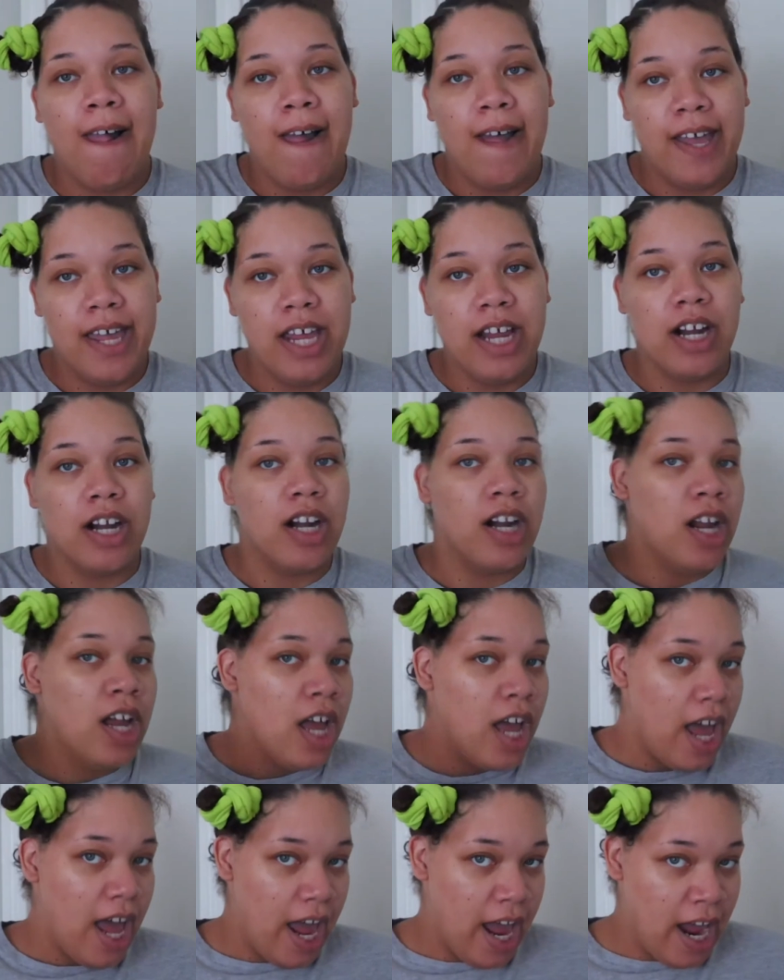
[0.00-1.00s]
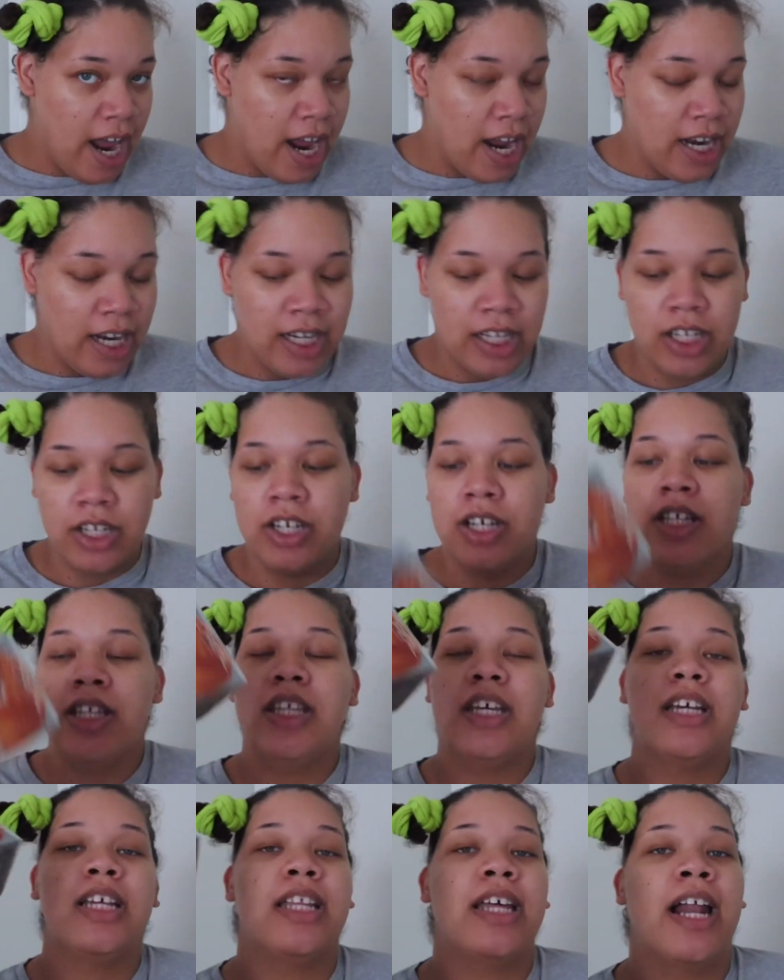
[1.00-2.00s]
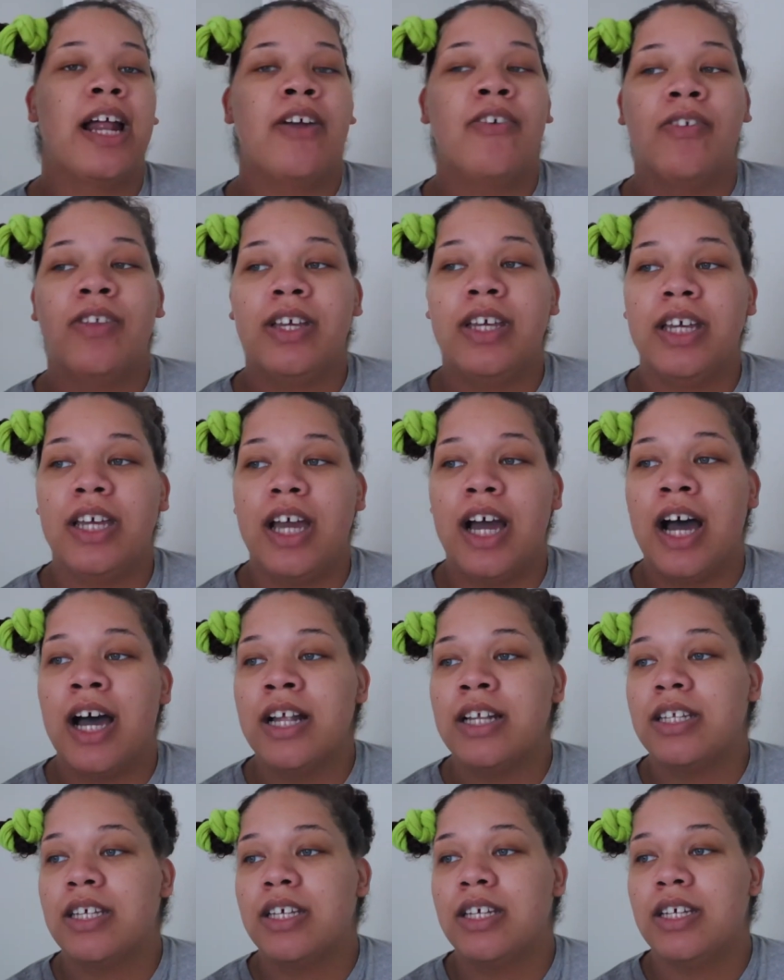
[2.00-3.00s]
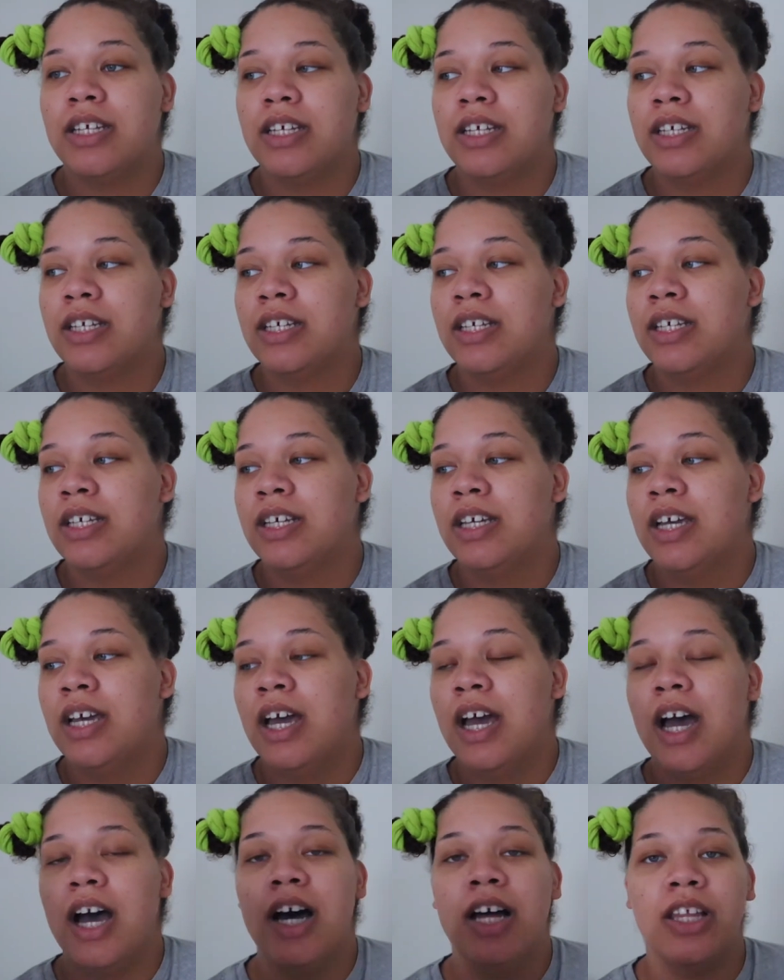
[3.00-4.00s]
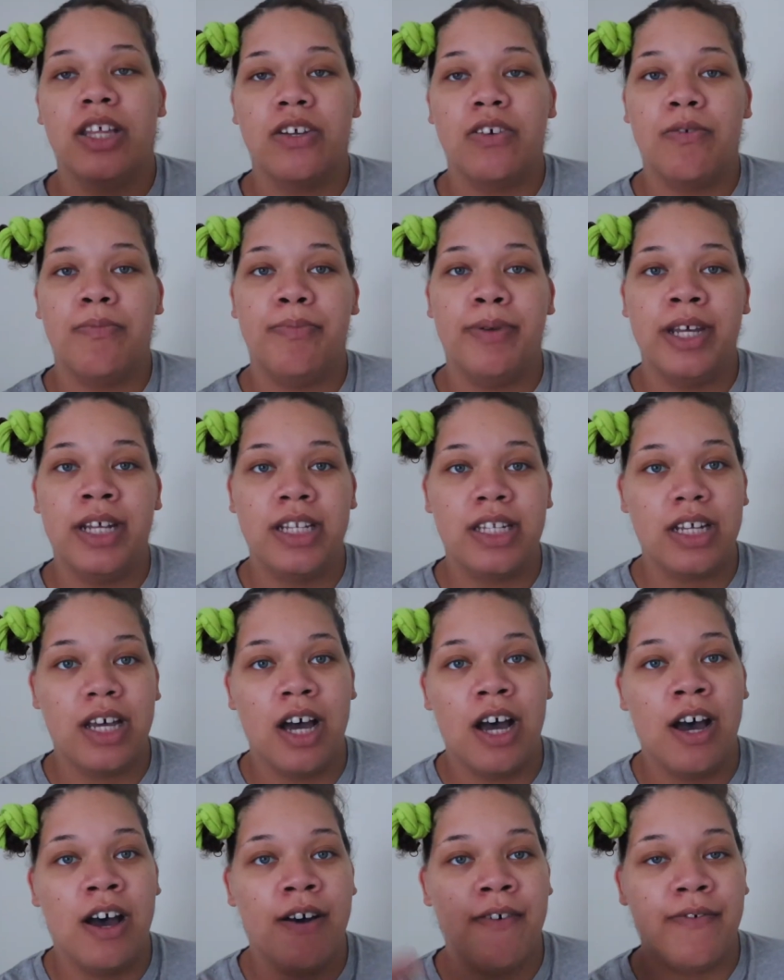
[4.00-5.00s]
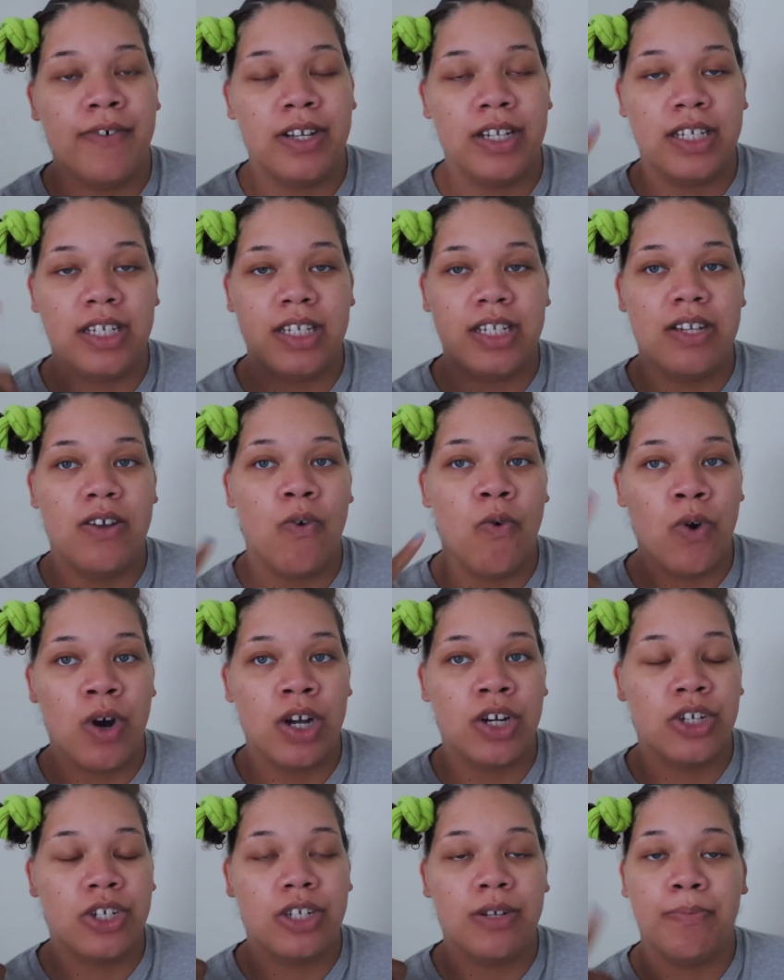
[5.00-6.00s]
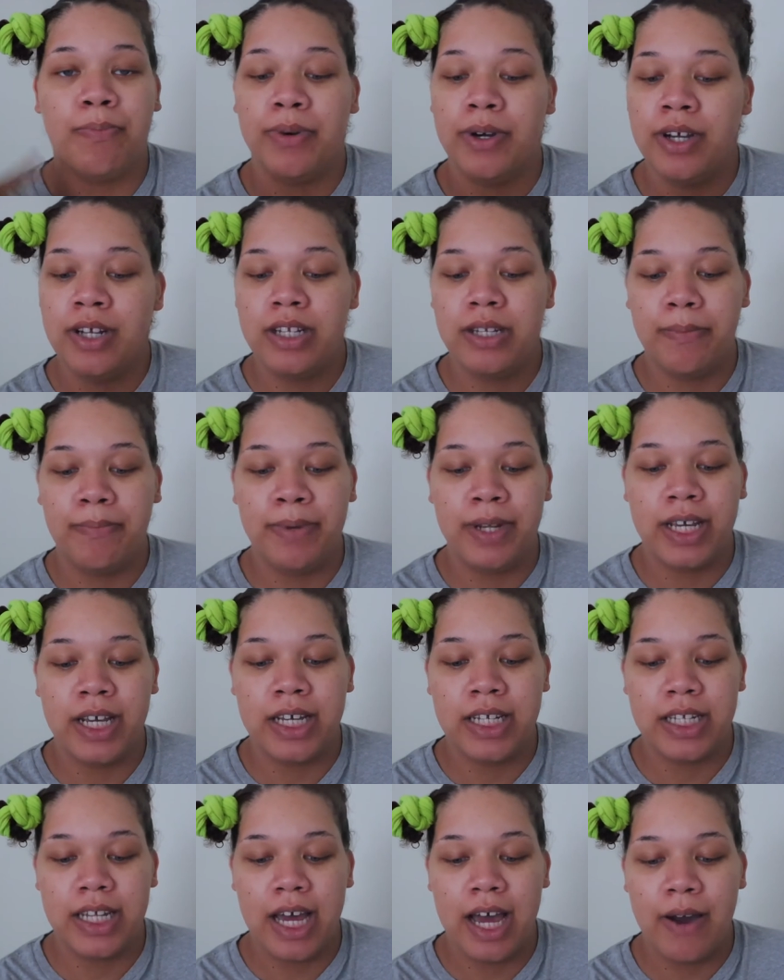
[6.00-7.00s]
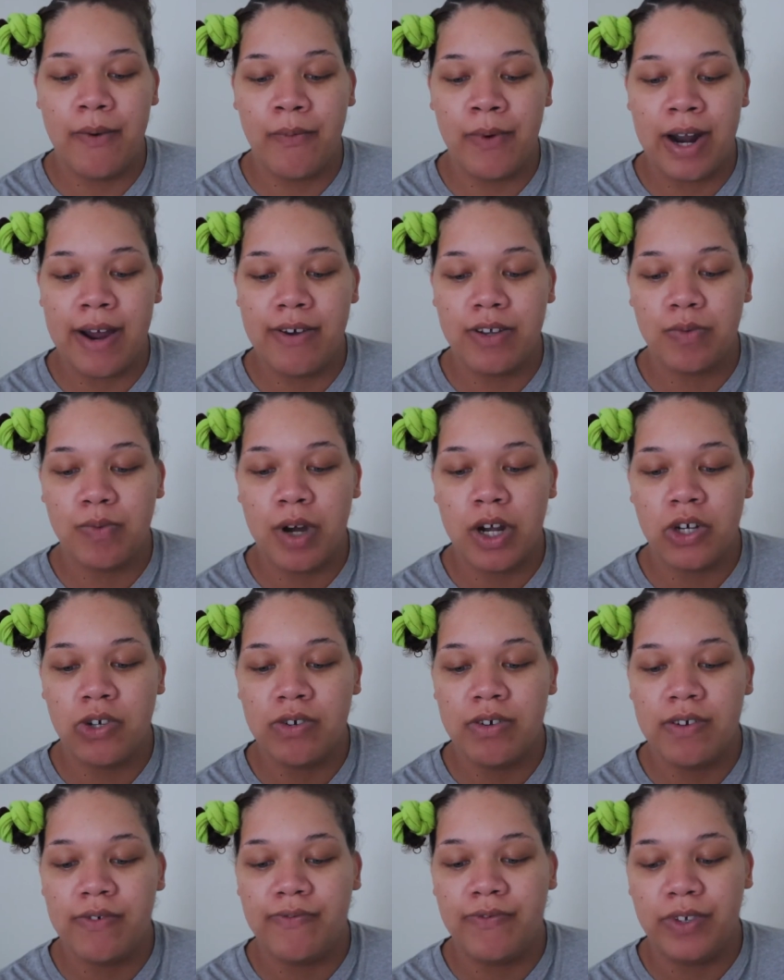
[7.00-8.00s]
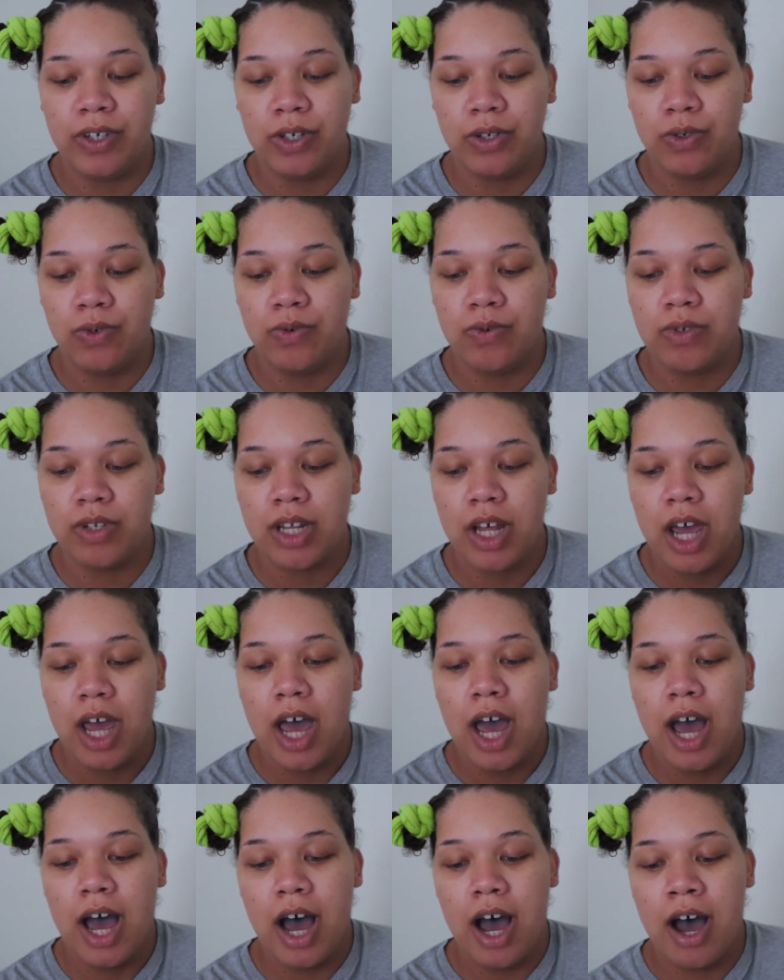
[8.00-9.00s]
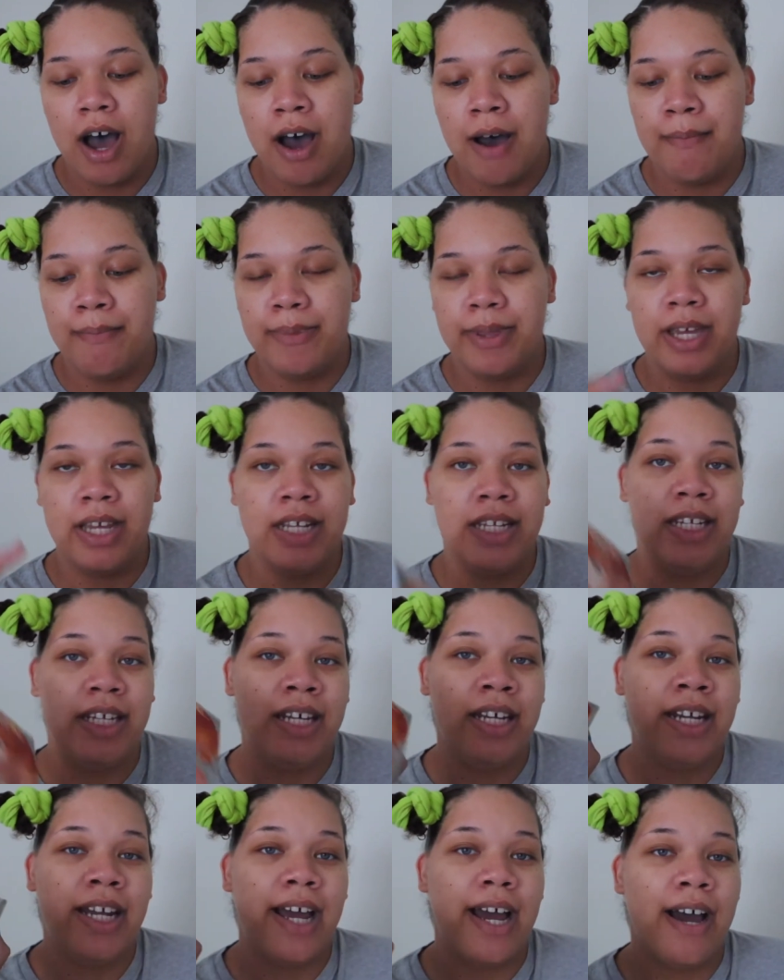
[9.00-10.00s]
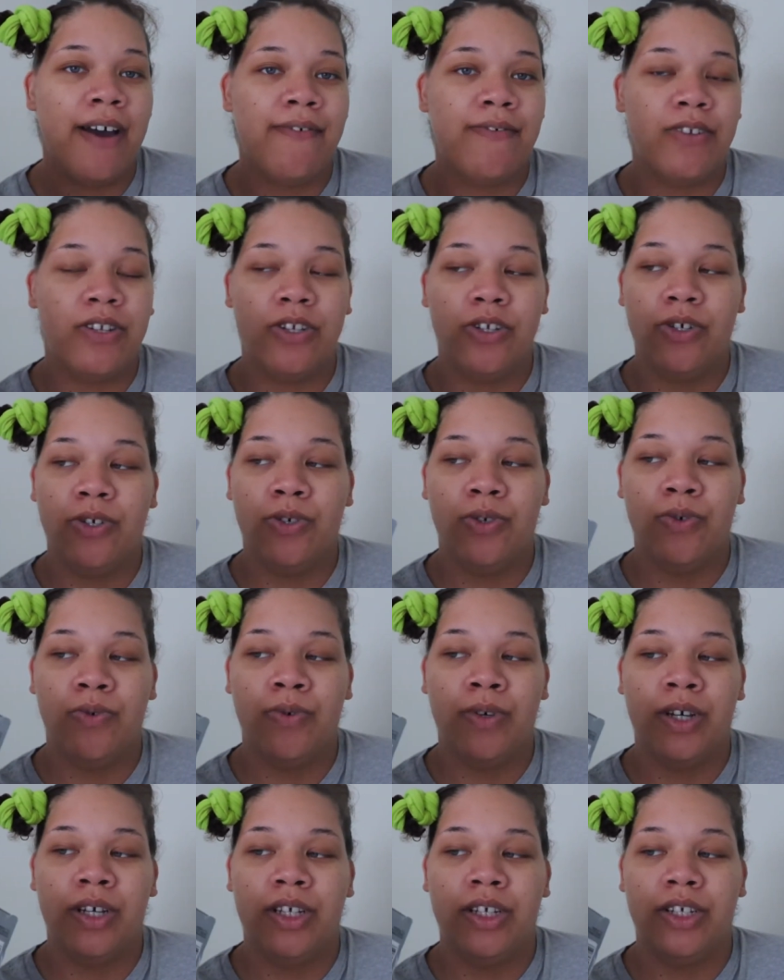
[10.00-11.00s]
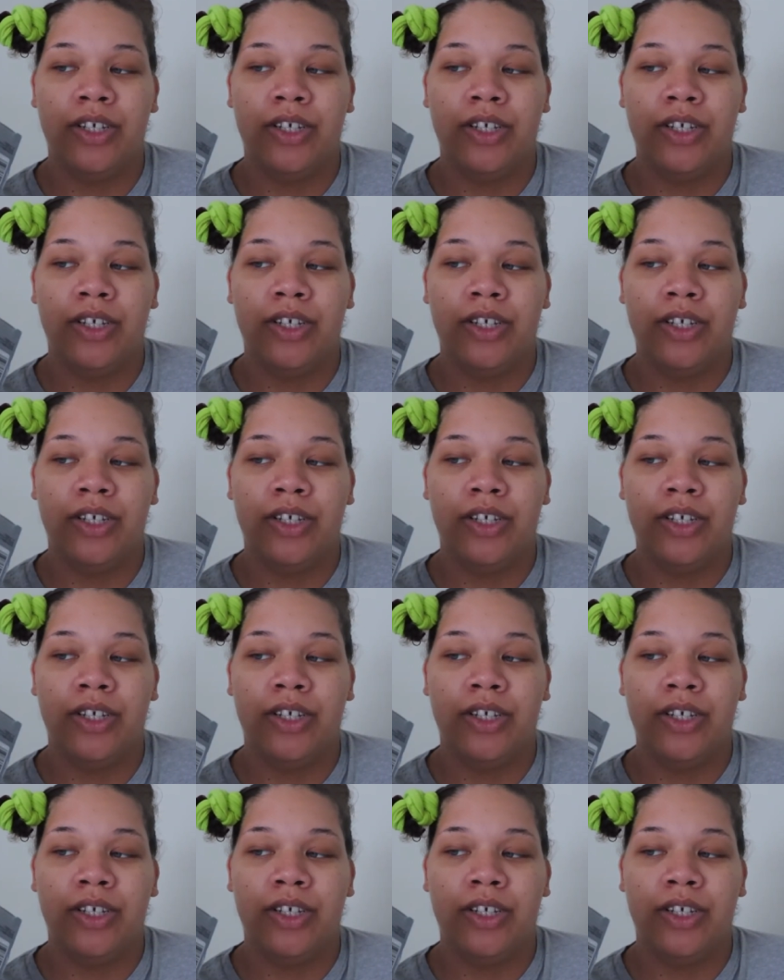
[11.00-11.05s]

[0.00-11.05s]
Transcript: here. And it's a good thing that I only got a little bit of orange to put because when I was watching reviews, um, they did have to